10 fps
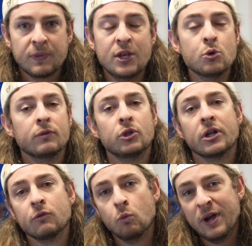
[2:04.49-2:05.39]
and you have a
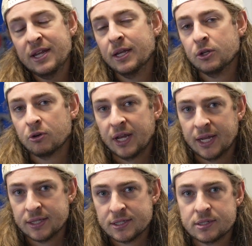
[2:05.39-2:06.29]
lot of weight in your
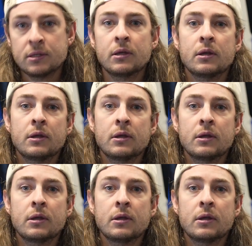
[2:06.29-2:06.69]
hands,